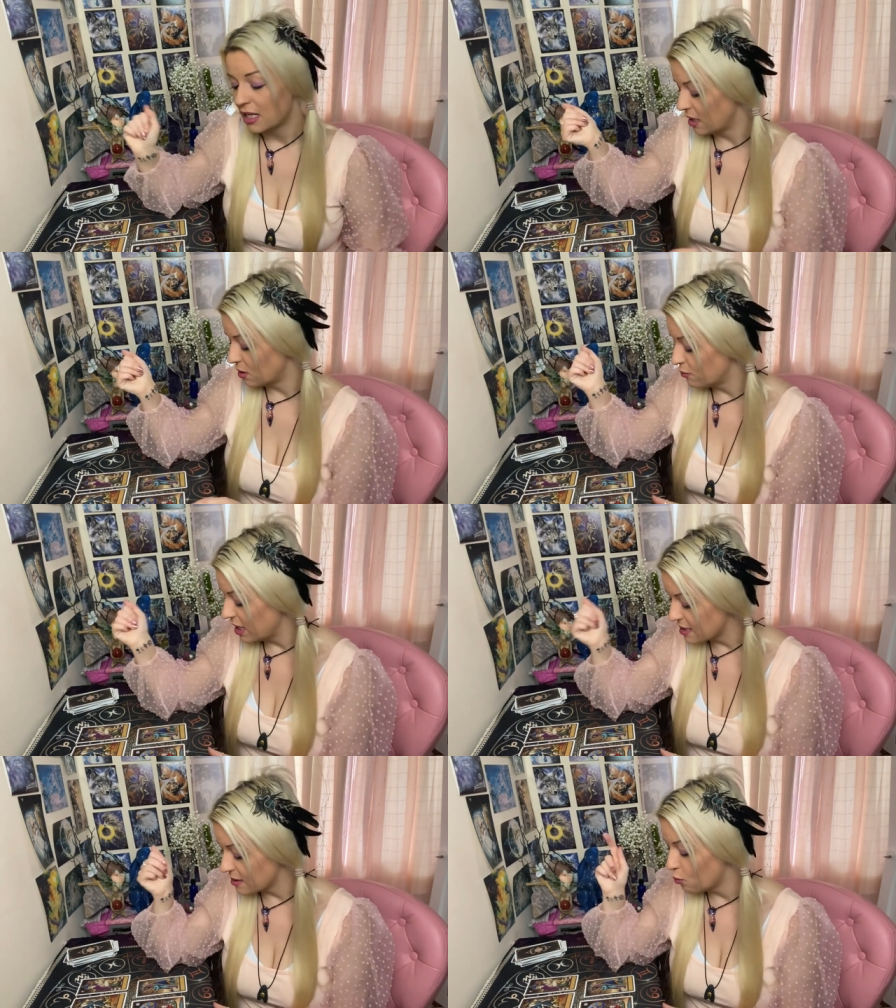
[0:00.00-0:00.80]
Now, the
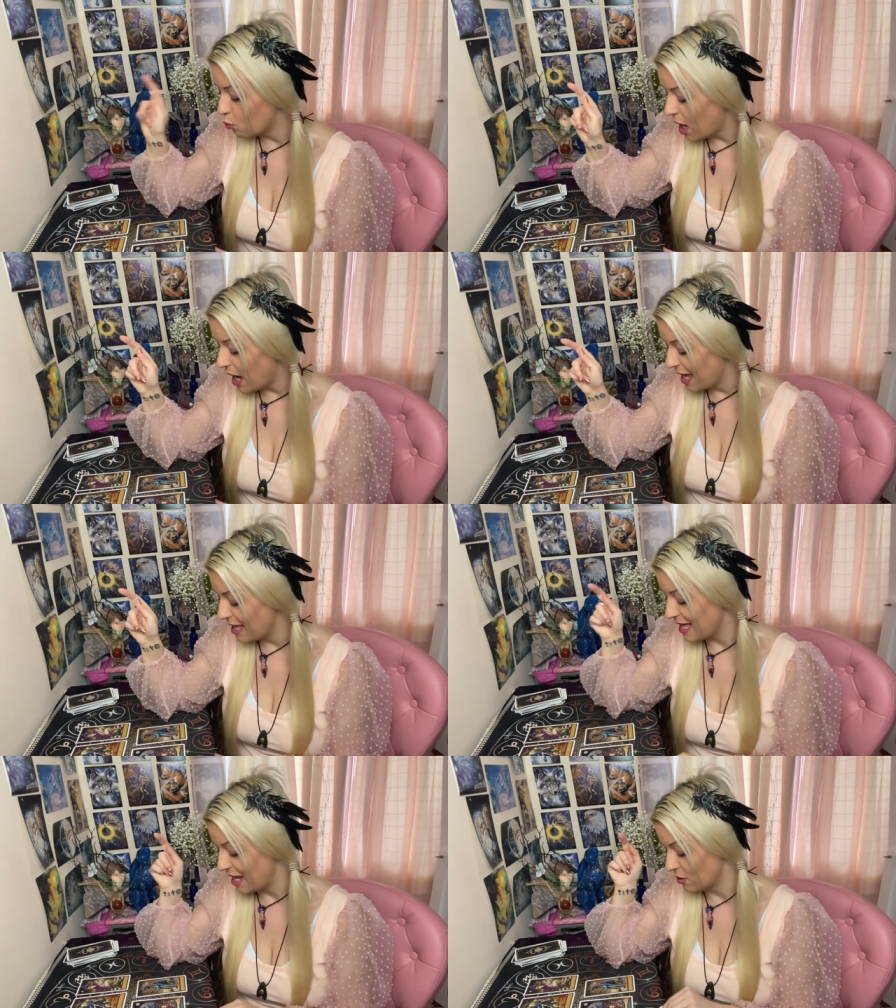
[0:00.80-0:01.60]
reason
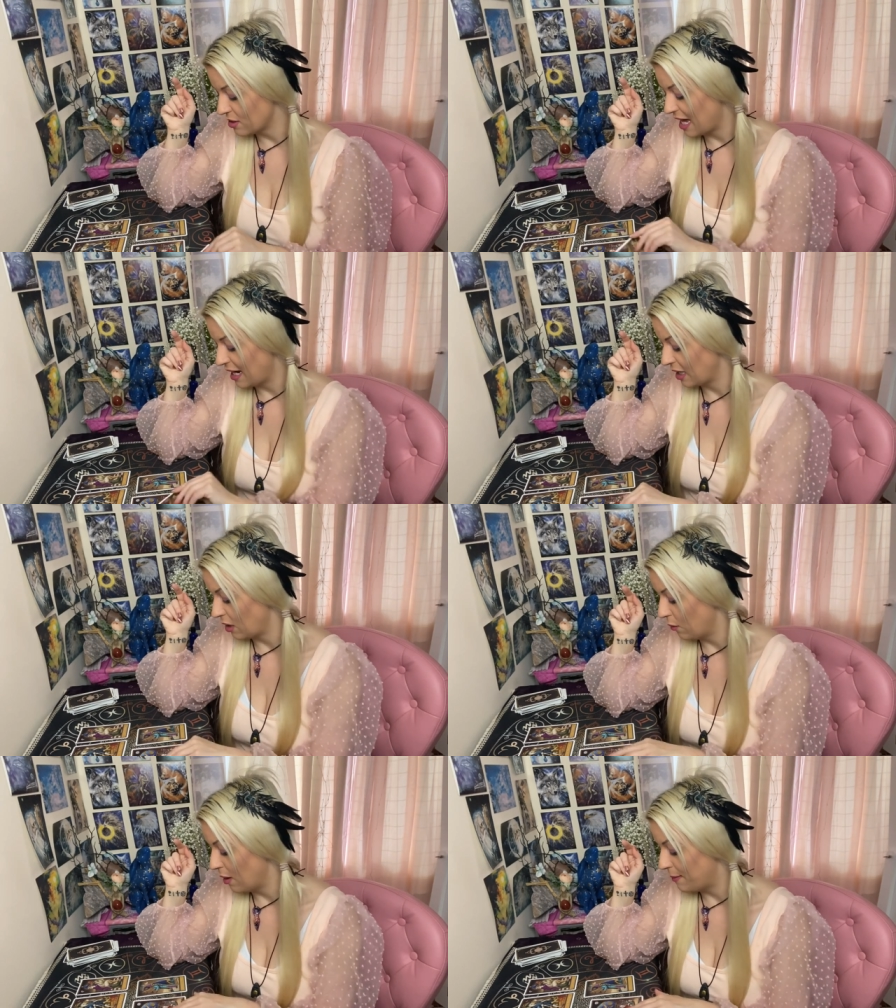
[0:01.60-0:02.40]
why they're not telling
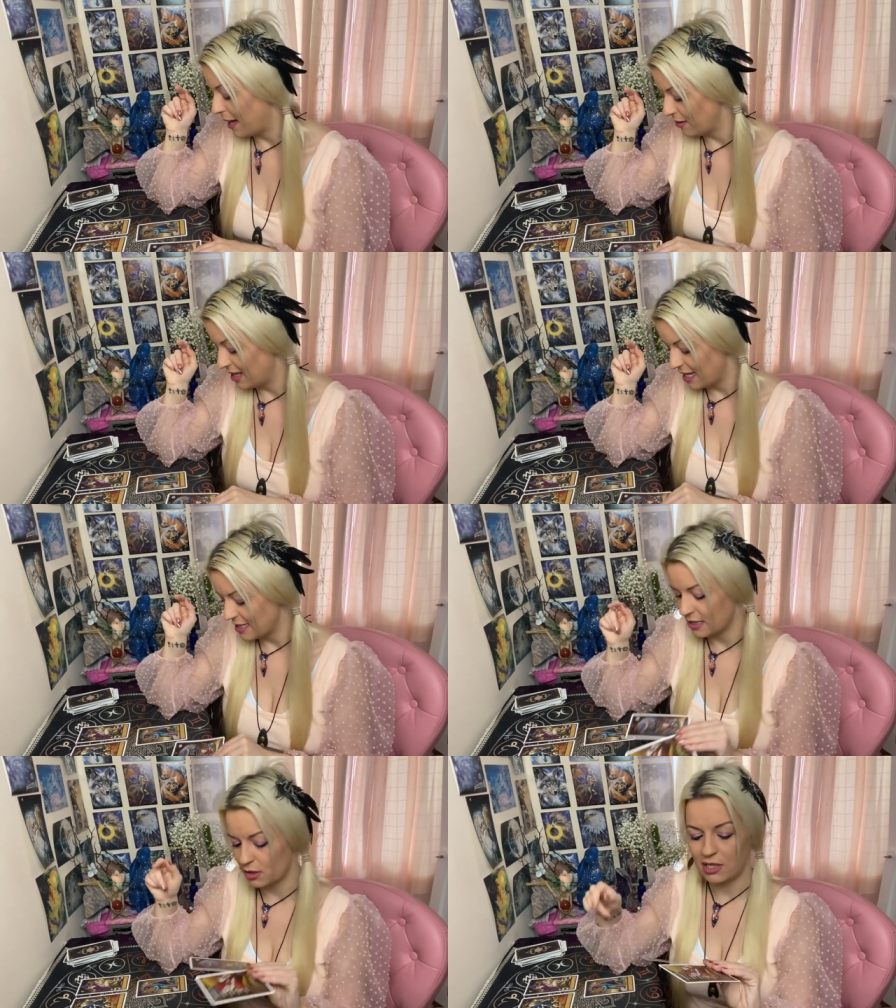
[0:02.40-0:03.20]
you about
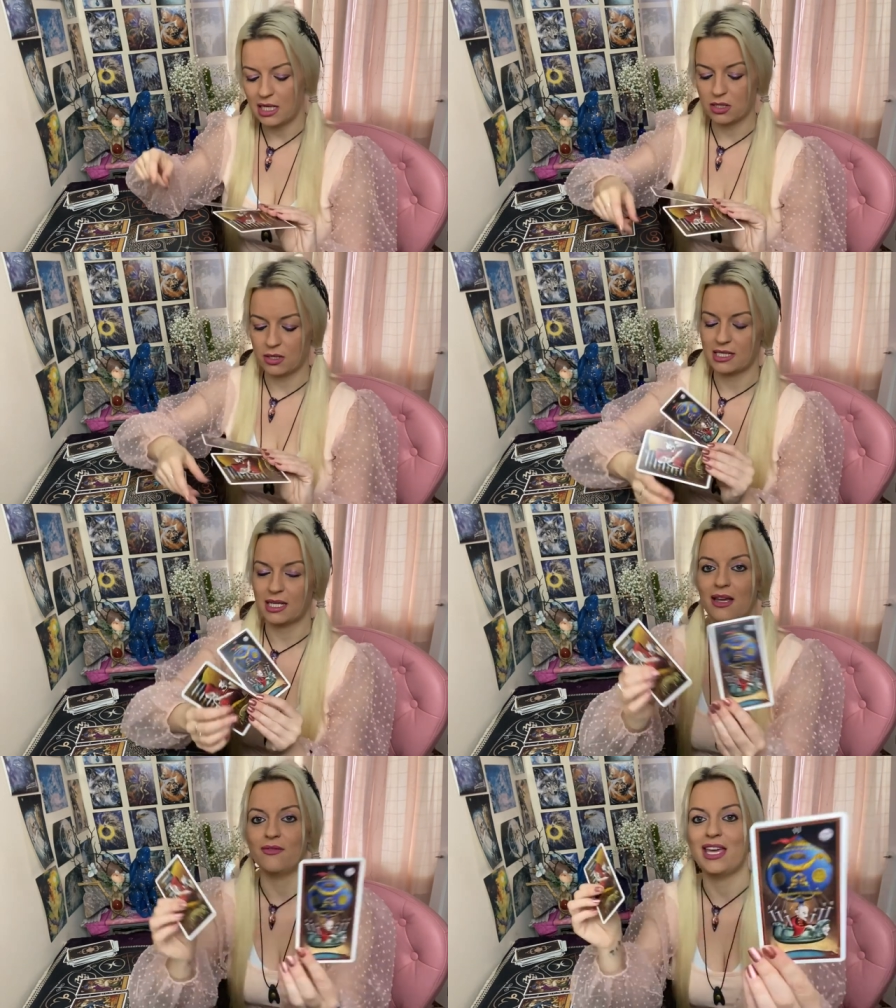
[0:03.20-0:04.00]
this, and it's really
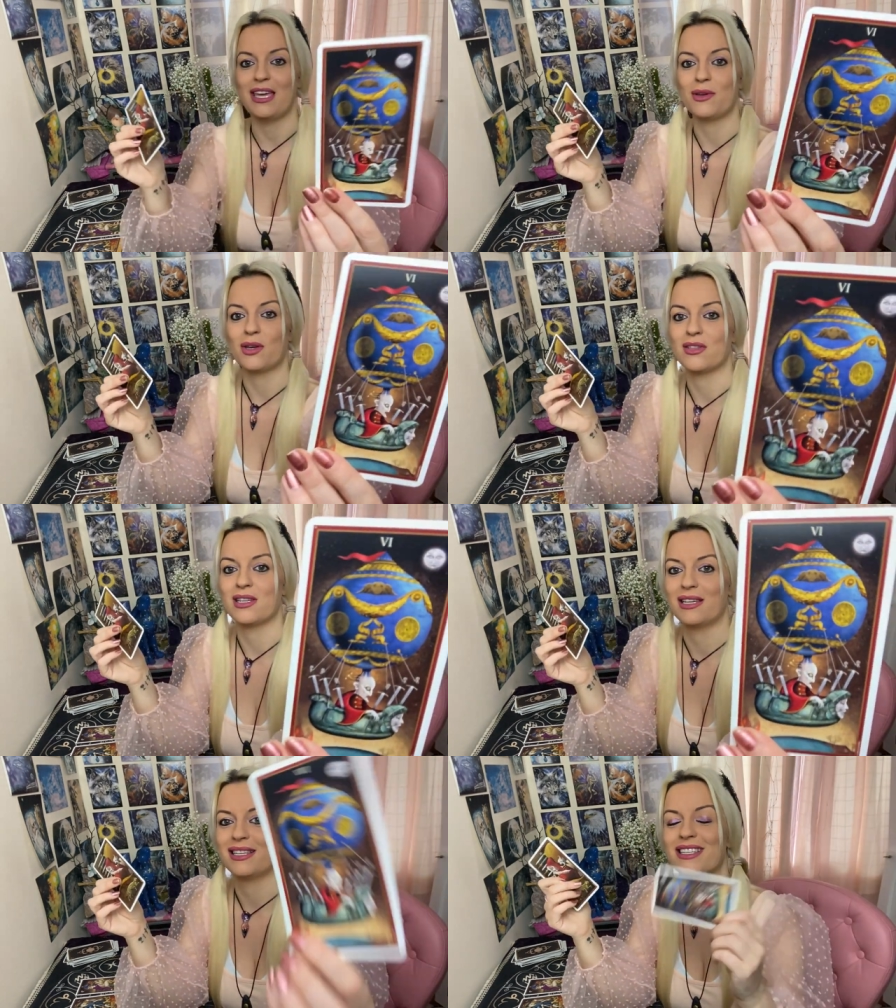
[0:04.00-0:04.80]
interesting over here, we've got
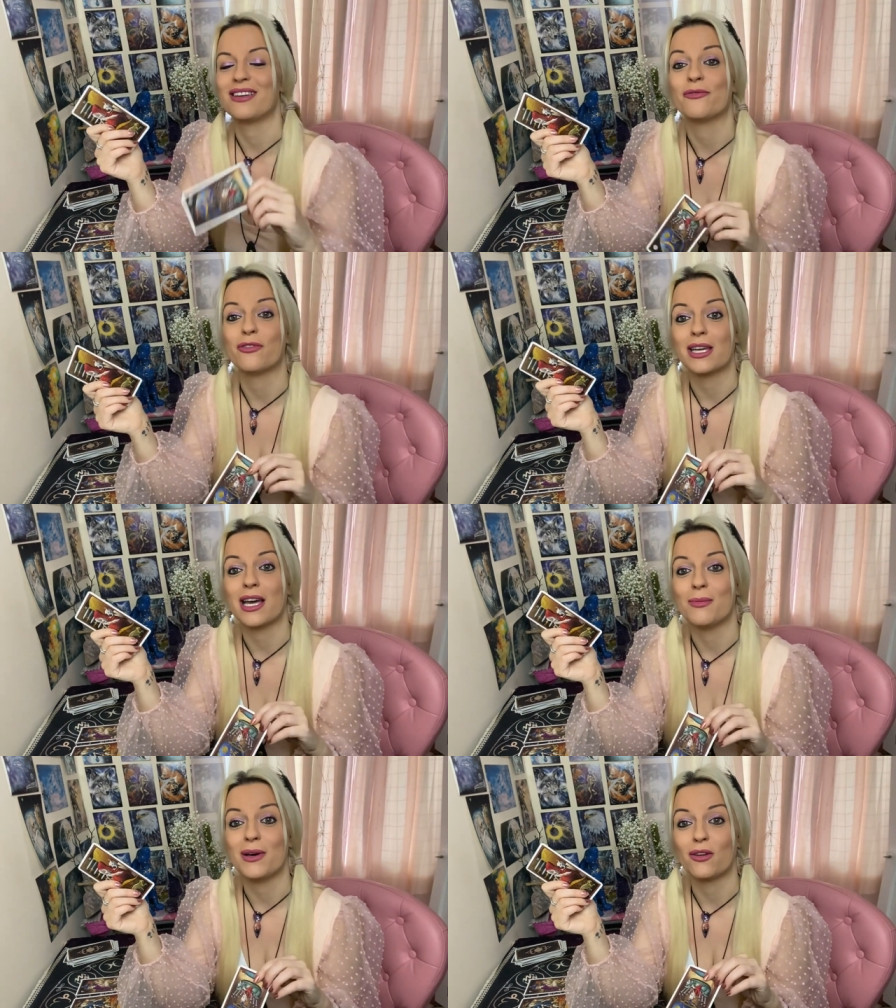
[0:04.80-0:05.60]
the don't freak
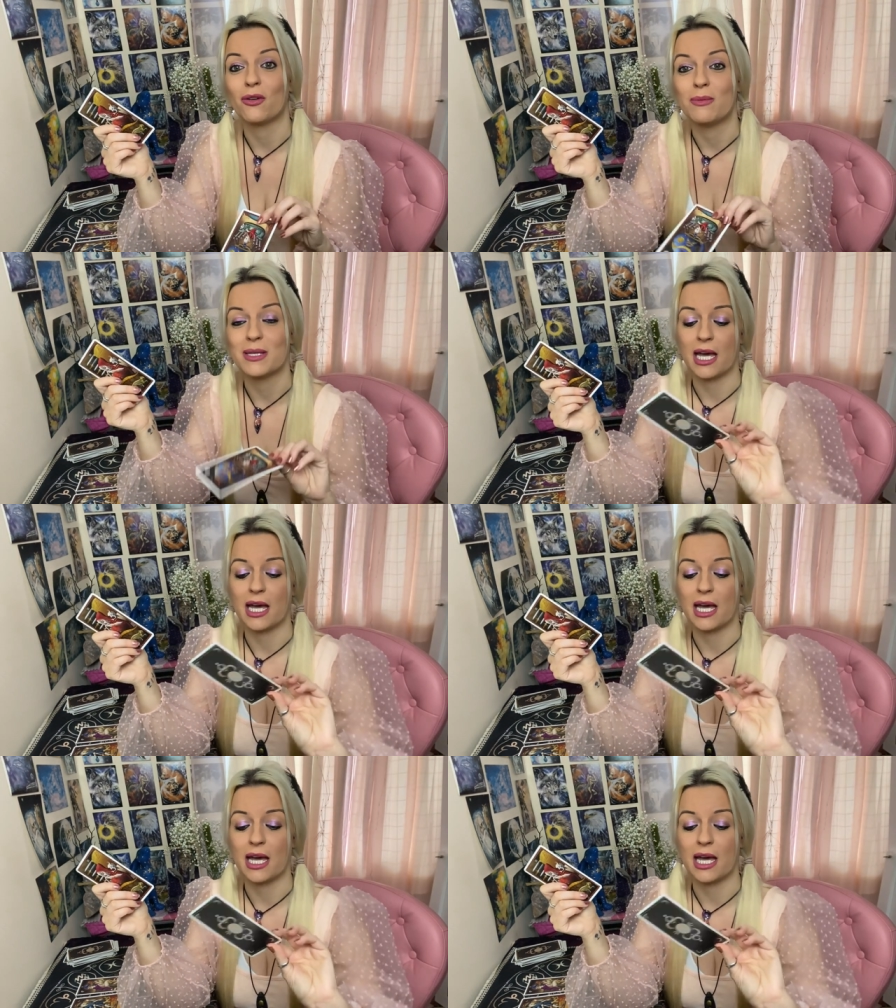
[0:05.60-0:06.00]
out by the creepy